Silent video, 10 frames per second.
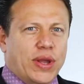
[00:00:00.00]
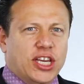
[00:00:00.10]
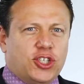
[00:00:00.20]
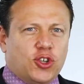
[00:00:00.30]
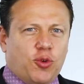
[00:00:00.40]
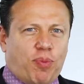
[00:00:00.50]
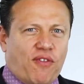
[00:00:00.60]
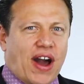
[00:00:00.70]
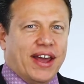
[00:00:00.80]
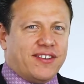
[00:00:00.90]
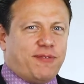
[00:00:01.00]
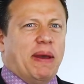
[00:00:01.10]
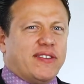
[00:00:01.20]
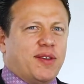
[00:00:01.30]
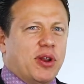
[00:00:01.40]
We need you to provide a
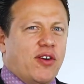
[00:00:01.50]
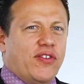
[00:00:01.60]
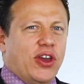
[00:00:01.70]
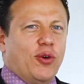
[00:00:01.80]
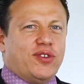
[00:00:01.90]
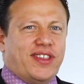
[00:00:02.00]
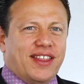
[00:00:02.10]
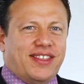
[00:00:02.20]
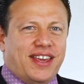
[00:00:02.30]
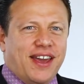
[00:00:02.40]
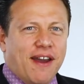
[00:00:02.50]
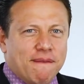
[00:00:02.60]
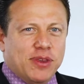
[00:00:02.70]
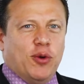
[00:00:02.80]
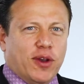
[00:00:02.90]
specimen of use that the
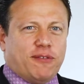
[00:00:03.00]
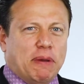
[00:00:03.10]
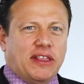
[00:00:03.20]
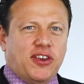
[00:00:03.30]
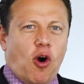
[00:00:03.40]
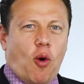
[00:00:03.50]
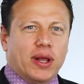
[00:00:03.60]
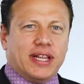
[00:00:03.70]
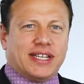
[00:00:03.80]
USPTO will